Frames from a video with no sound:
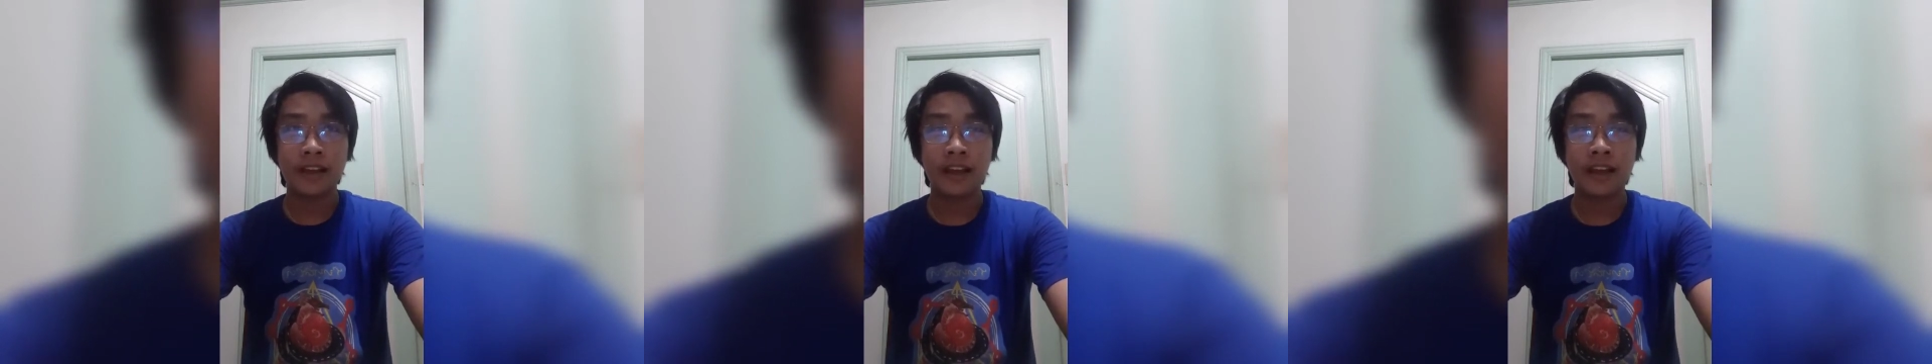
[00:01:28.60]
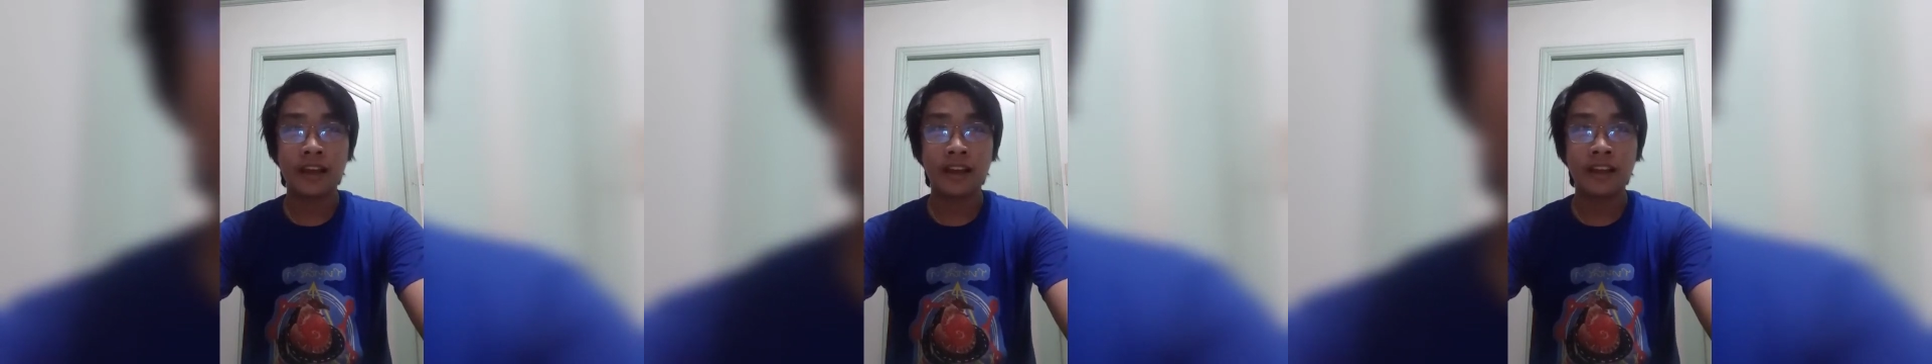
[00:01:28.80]

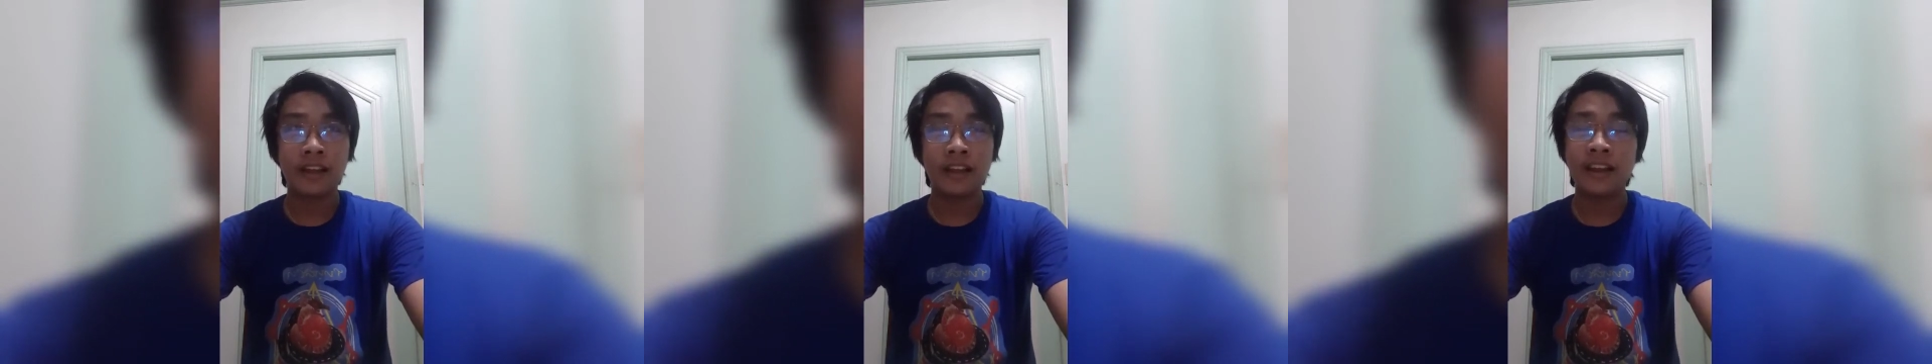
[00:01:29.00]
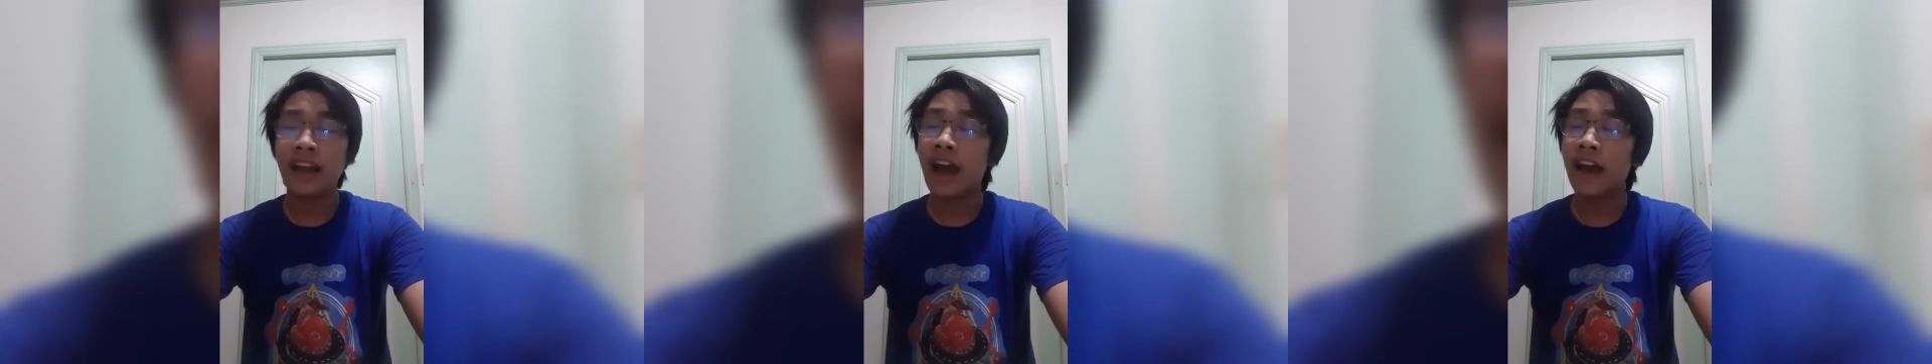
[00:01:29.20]

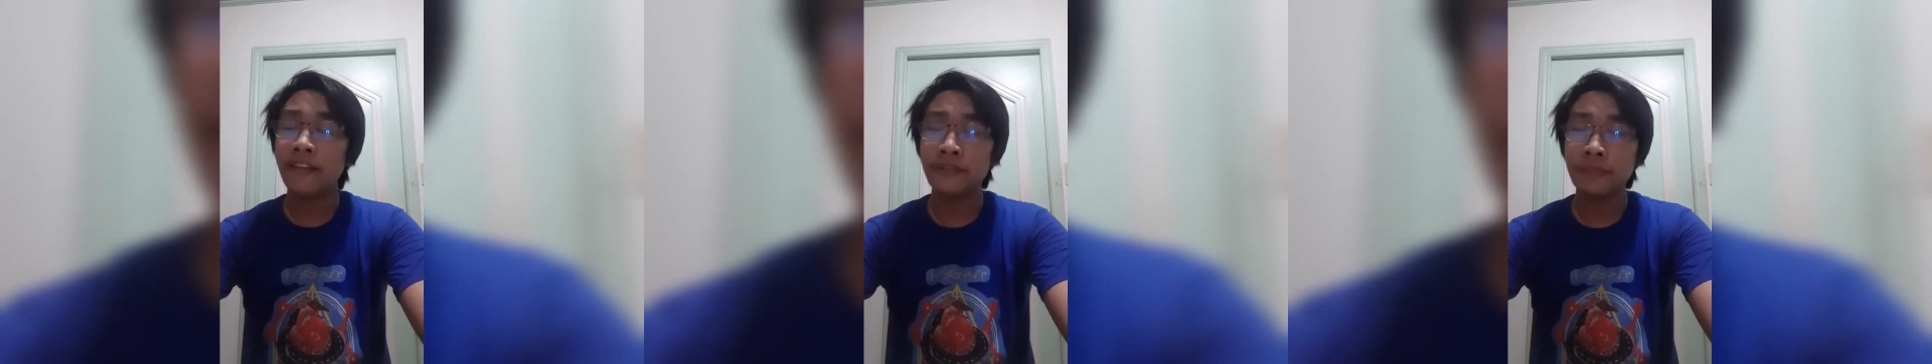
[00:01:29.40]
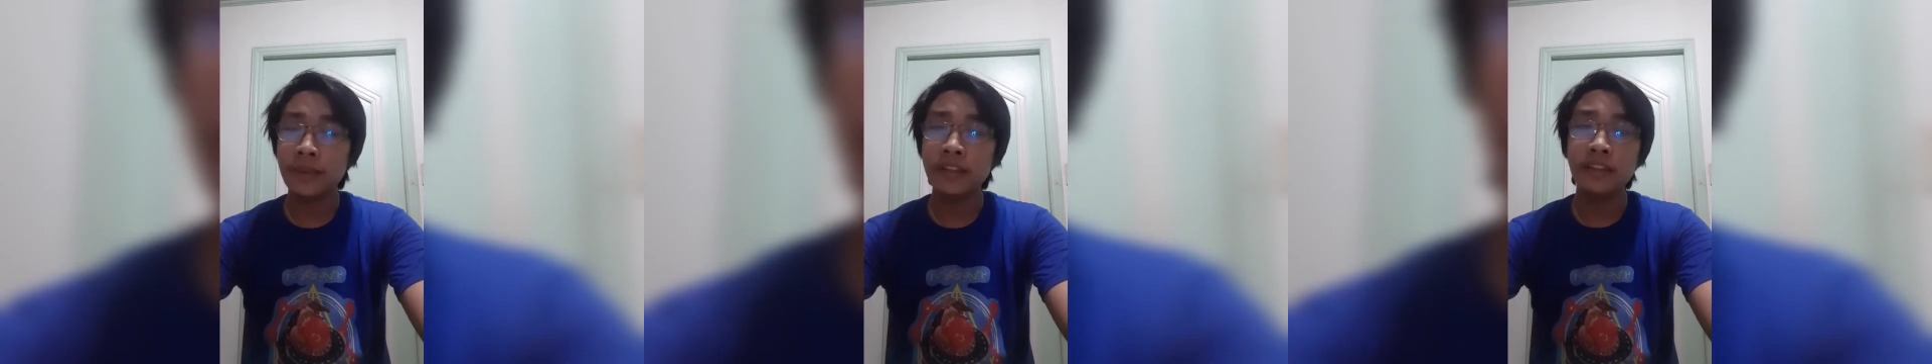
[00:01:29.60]

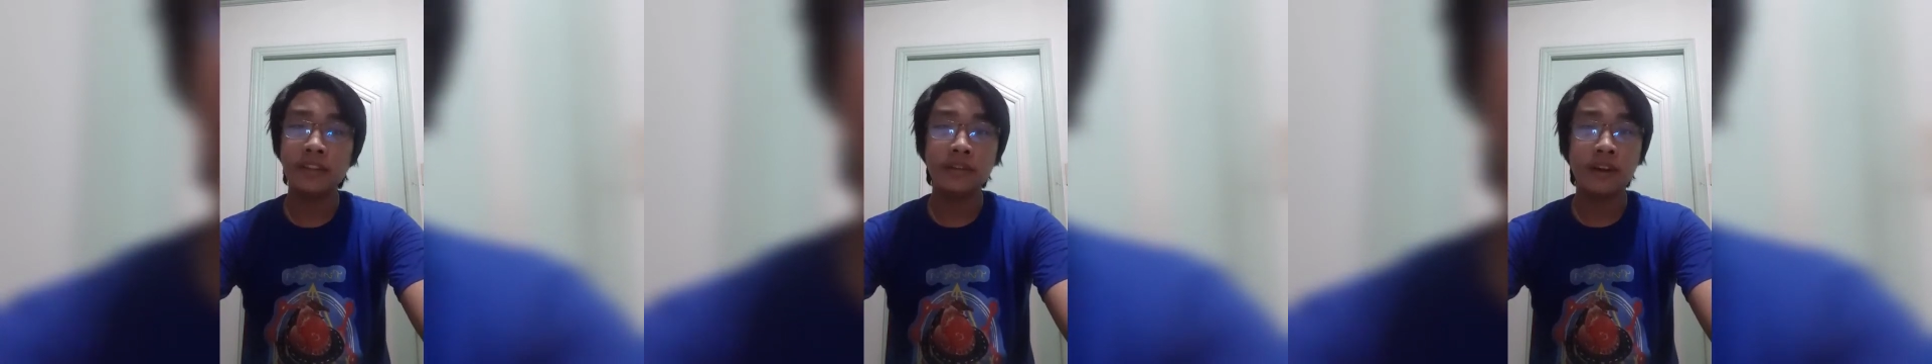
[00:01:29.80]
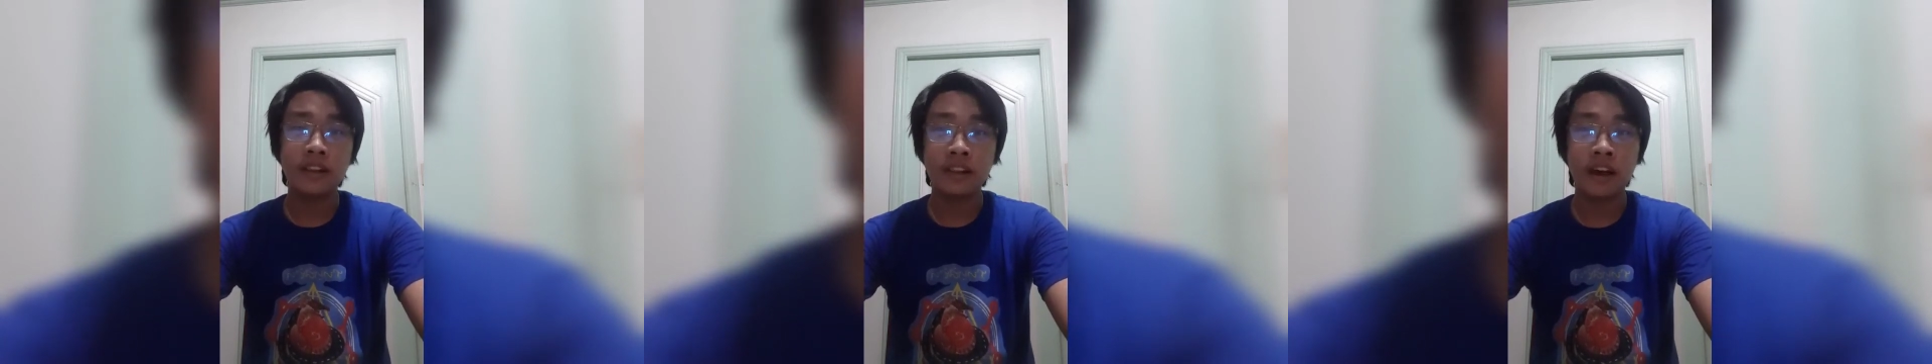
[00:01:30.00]
I've been
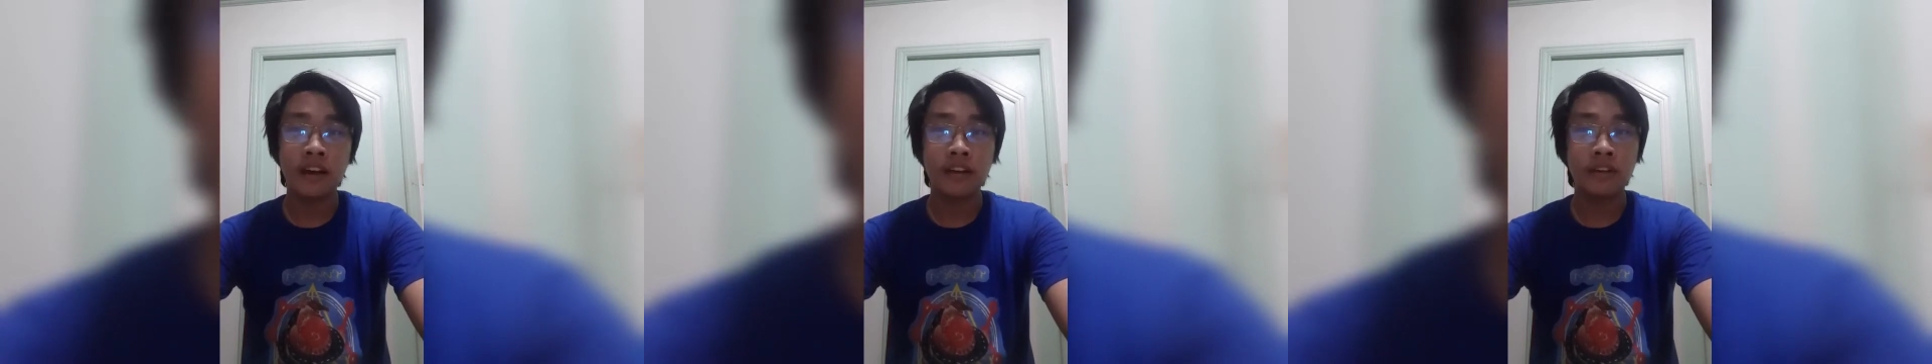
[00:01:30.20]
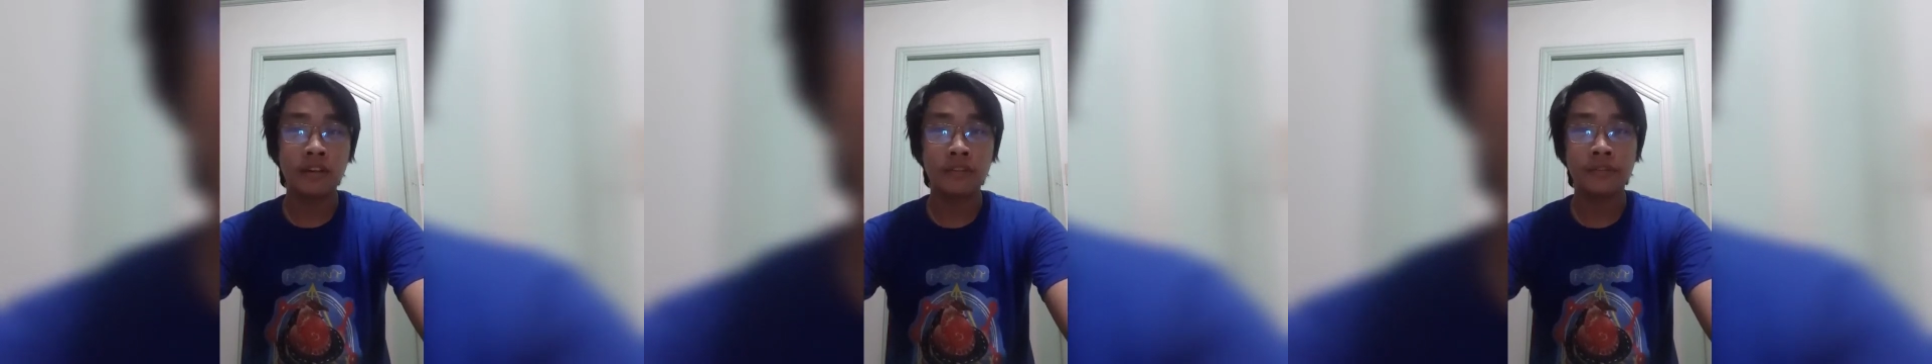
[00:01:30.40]
through a
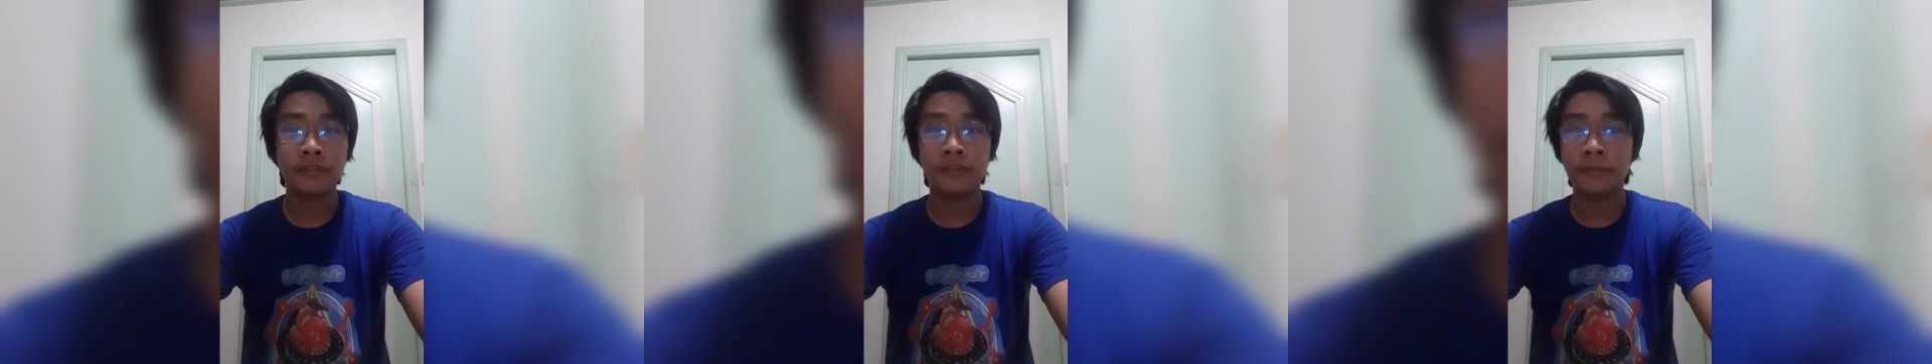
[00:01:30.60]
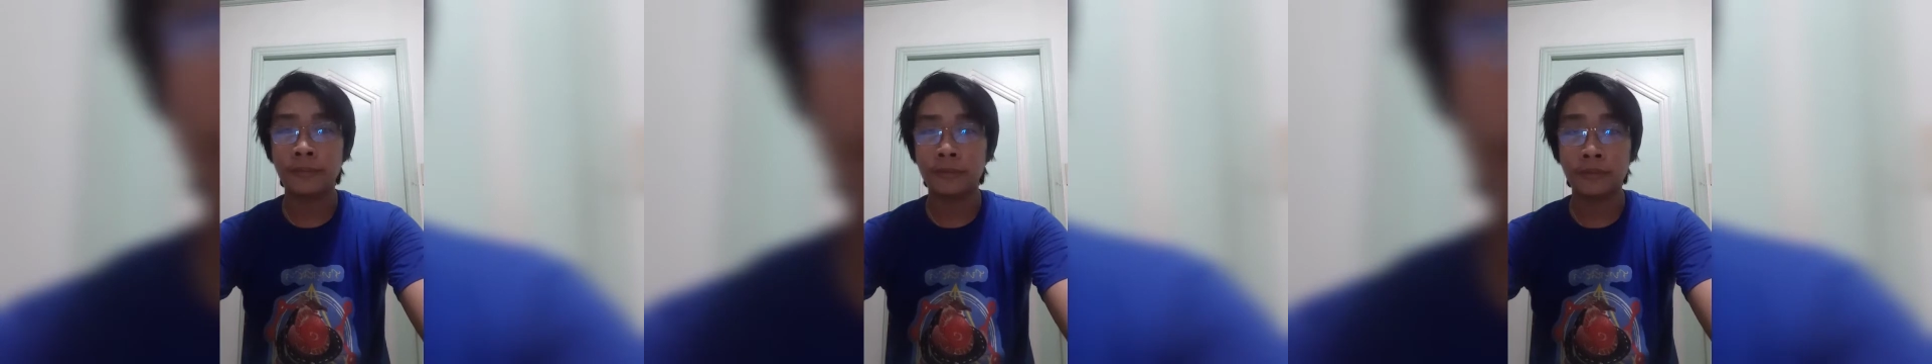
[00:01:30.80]
lot
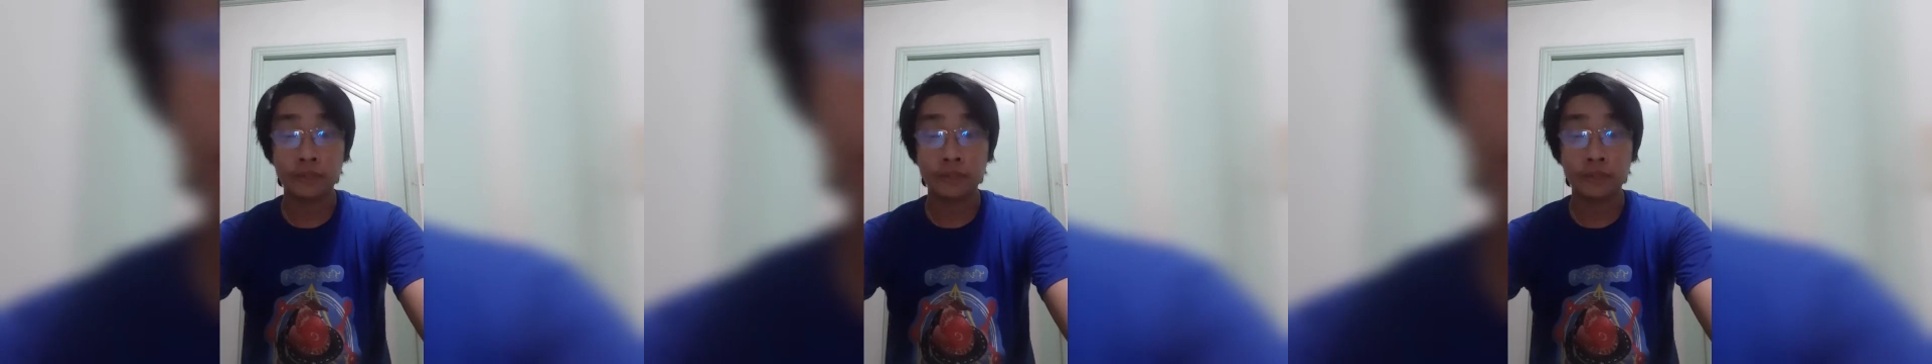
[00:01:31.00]
of